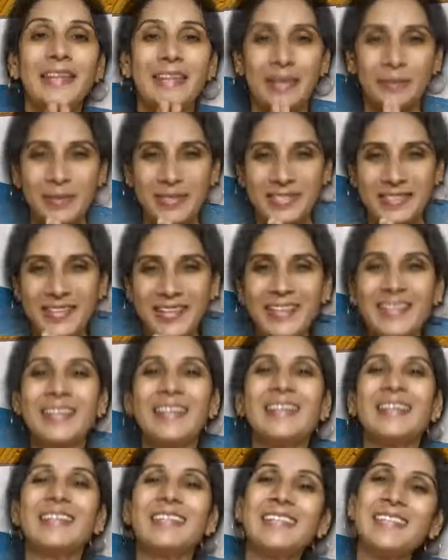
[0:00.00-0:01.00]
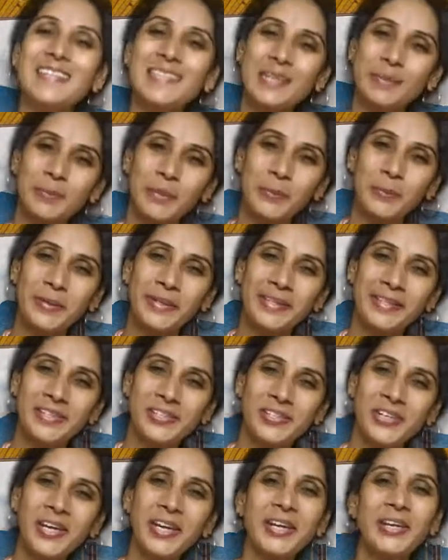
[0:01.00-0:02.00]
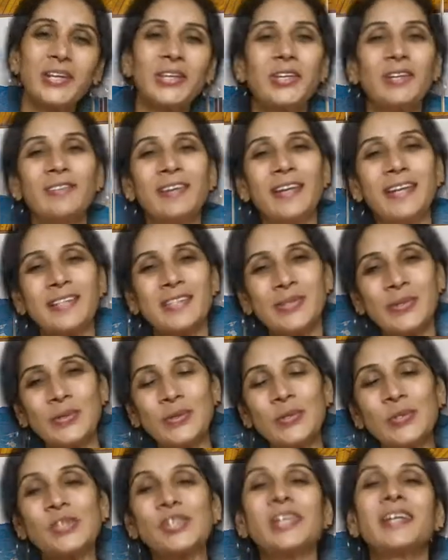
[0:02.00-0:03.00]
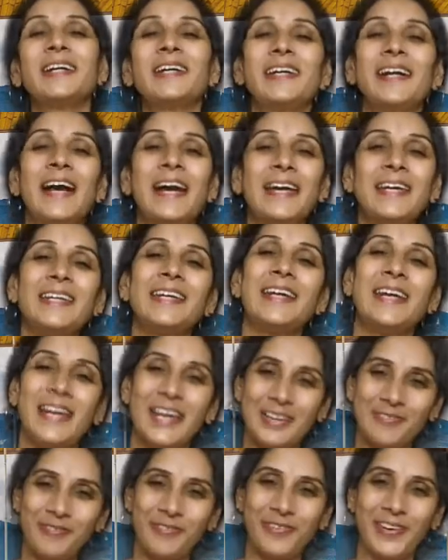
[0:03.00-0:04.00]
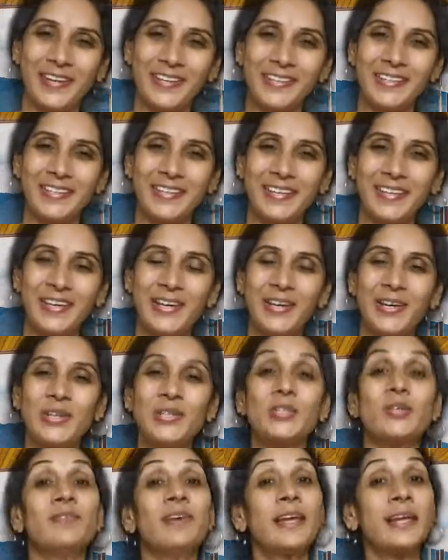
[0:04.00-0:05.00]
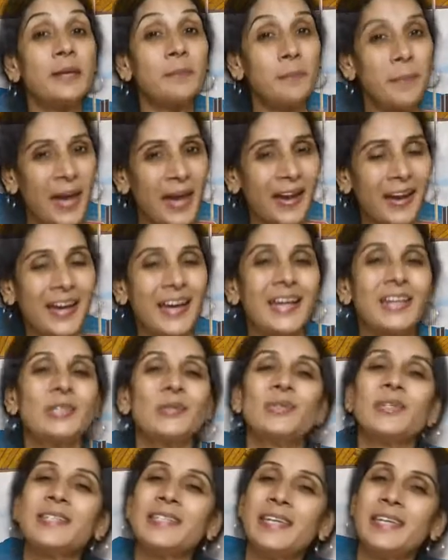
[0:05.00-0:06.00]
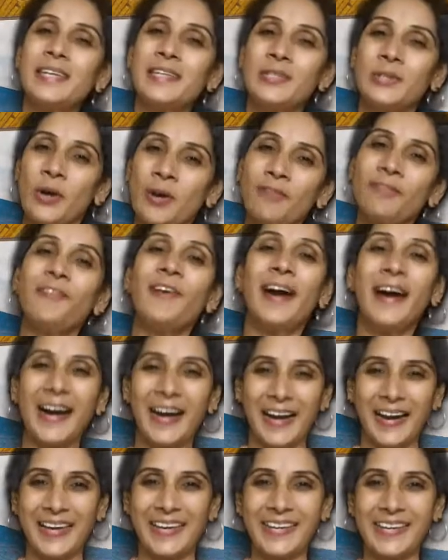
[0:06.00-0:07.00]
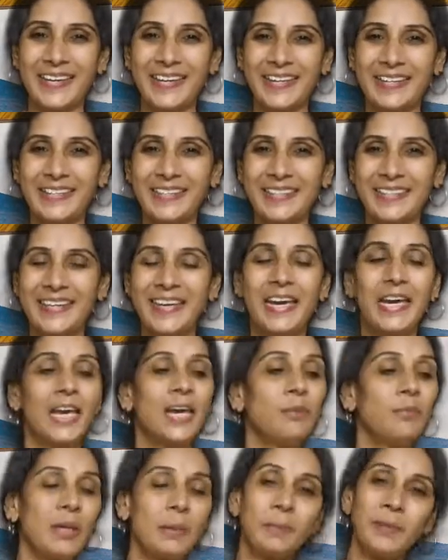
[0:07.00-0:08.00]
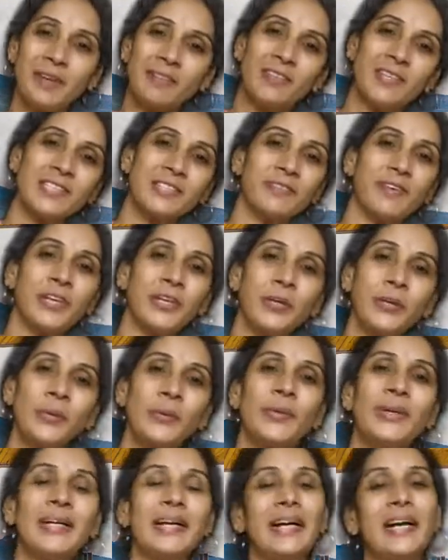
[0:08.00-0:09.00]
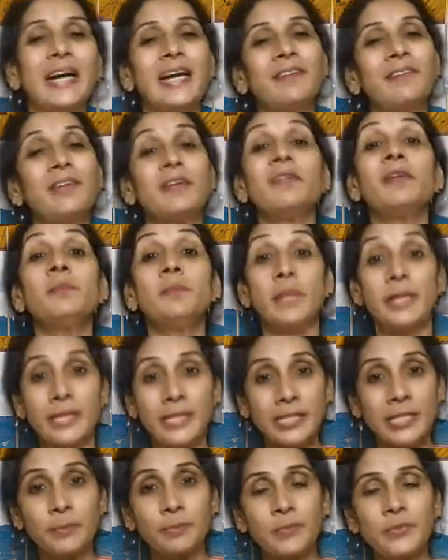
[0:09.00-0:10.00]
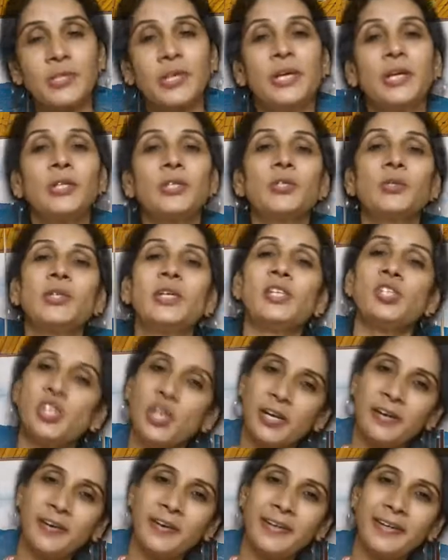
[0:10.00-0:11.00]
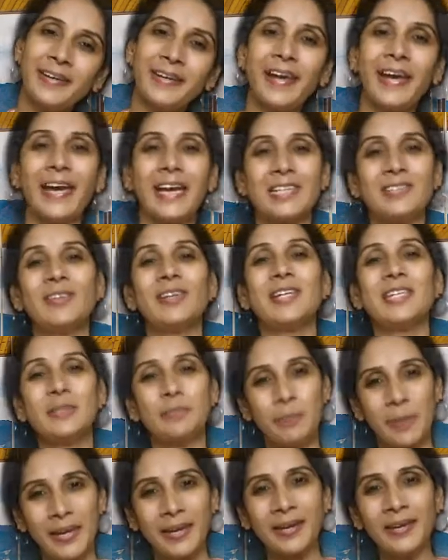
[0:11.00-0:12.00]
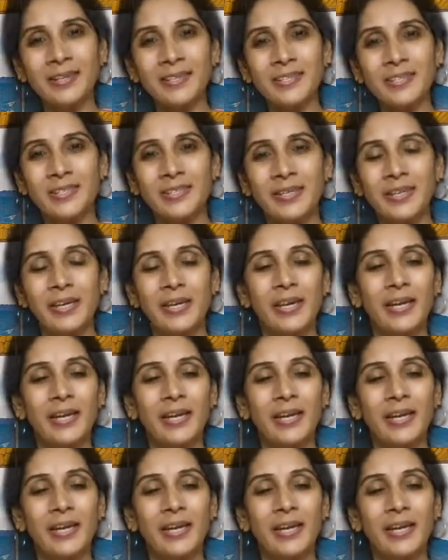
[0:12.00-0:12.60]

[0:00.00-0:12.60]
Namaste, this is Sapna Priyadarshi, your wellness coach, guide and friend. So welcome back to the series of eye care. In my previous video, I have given many tips to the children as well as parents,